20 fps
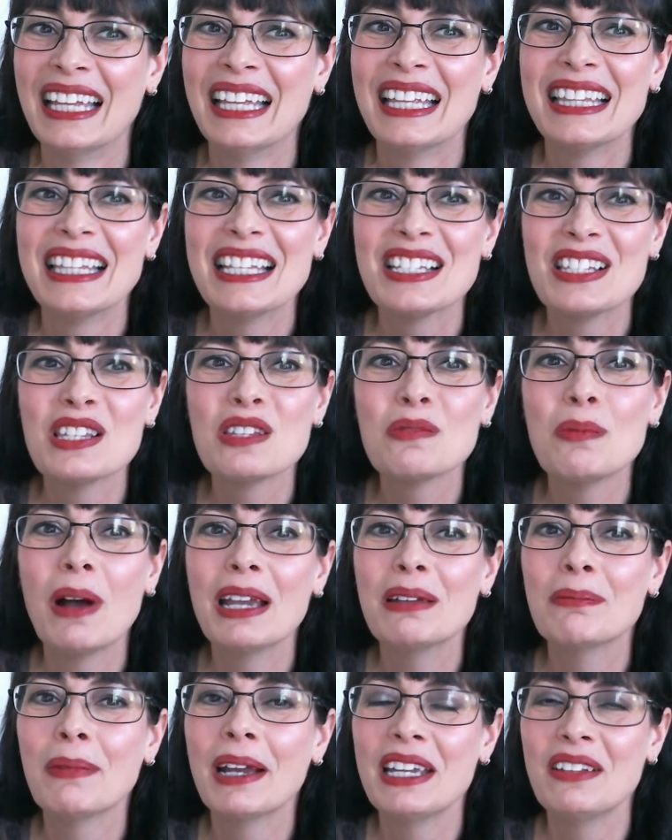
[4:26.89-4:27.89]
This is why
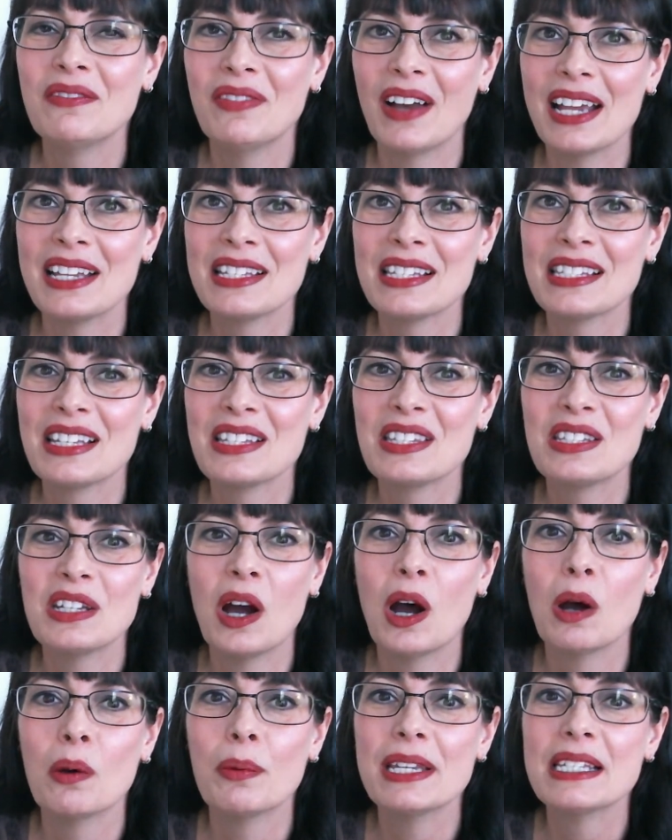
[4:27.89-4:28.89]
my advice is to
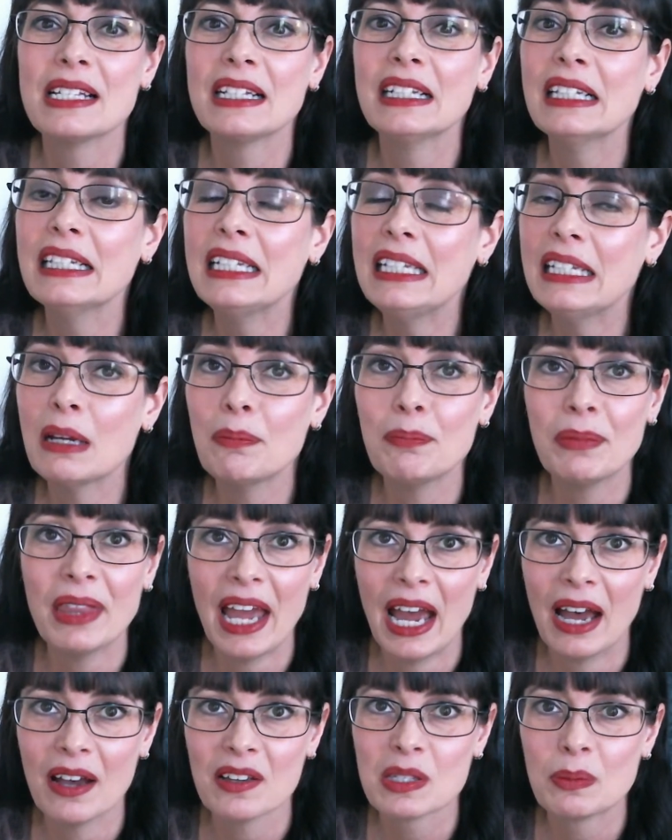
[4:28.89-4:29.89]
always clean up the
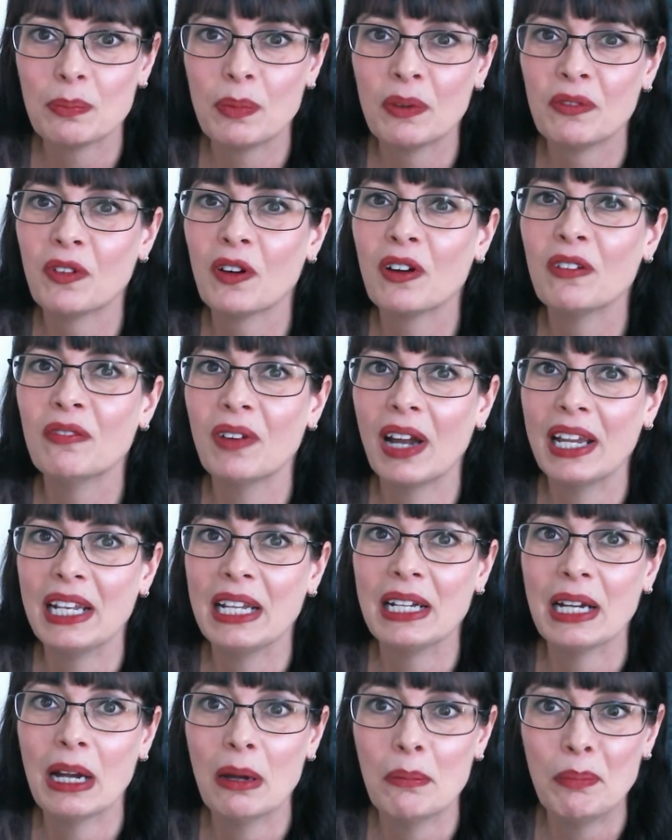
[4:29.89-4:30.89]
house before inviting
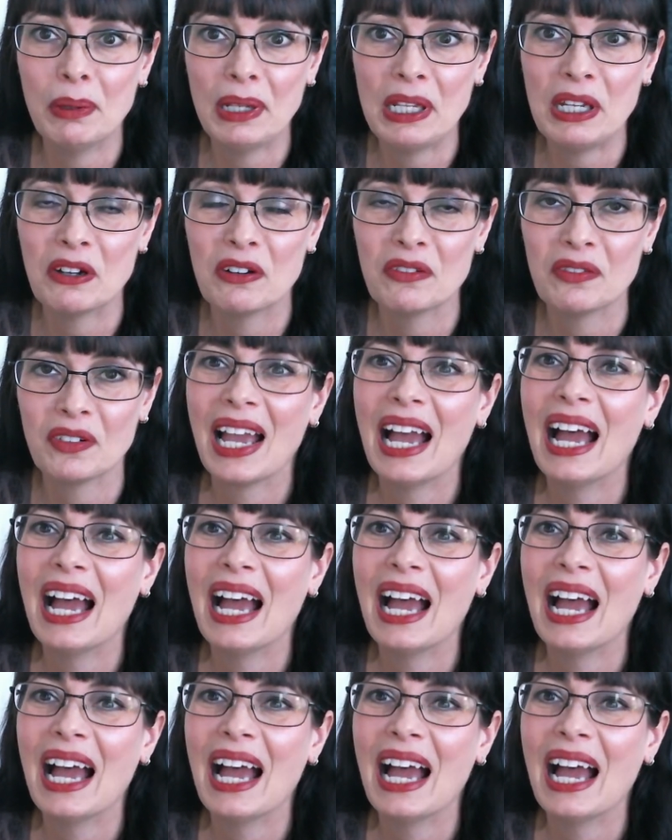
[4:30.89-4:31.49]
company over.